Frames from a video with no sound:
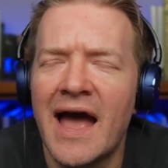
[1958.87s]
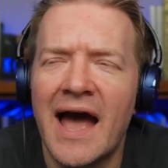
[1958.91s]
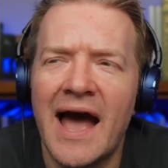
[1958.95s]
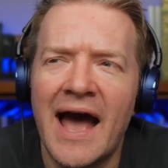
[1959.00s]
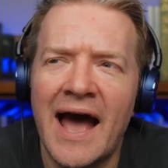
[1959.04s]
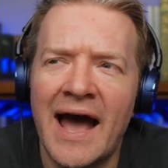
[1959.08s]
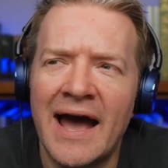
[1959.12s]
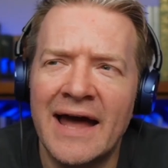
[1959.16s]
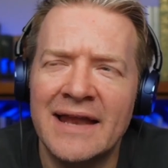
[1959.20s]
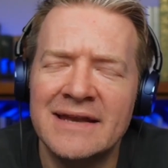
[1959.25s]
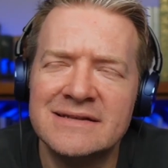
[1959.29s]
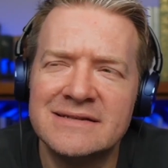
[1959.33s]

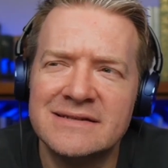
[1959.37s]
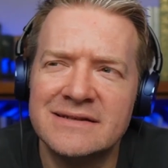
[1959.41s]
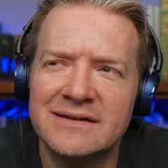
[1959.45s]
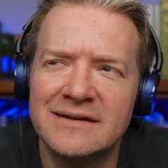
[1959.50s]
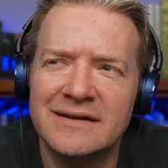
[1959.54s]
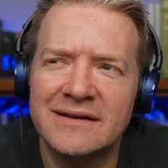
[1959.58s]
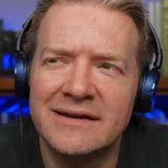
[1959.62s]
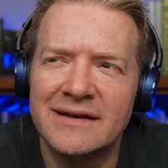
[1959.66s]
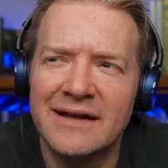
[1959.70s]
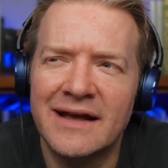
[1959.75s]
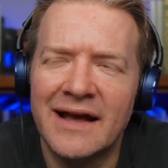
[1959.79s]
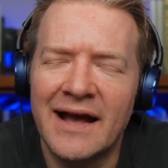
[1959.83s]
And
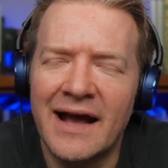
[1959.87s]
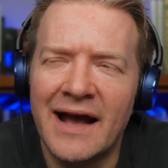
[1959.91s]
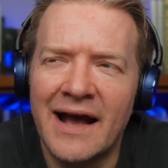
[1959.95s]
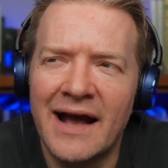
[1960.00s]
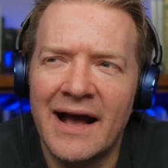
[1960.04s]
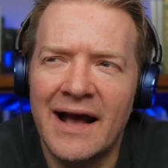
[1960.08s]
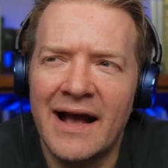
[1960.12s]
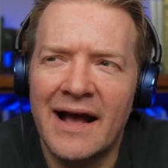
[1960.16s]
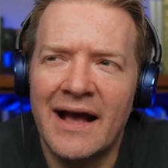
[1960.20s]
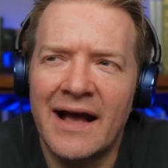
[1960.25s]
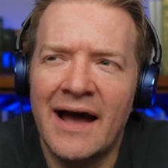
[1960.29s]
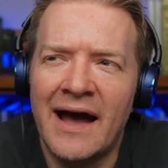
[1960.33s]

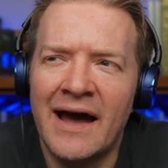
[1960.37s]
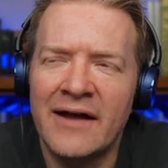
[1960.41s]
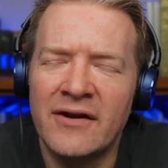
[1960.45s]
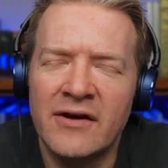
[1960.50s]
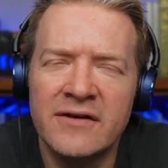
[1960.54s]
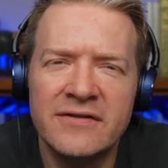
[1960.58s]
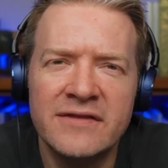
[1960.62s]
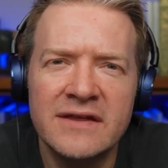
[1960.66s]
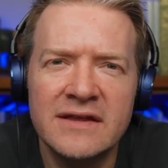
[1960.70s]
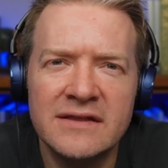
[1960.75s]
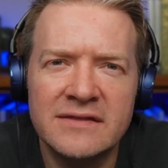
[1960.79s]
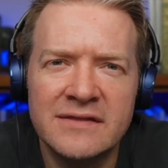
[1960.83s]
I
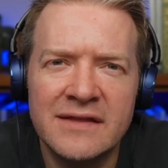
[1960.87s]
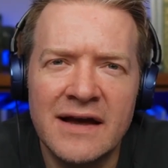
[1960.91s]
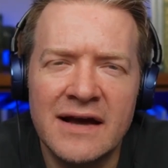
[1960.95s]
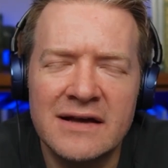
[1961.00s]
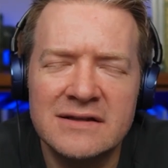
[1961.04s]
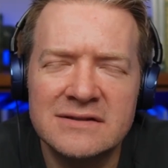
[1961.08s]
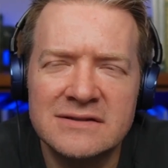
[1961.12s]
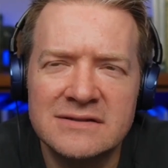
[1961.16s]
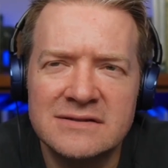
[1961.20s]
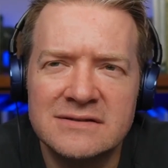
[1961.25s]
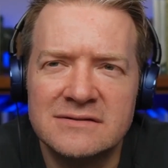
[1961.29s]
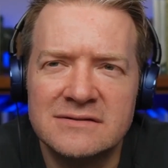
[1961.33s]
think that's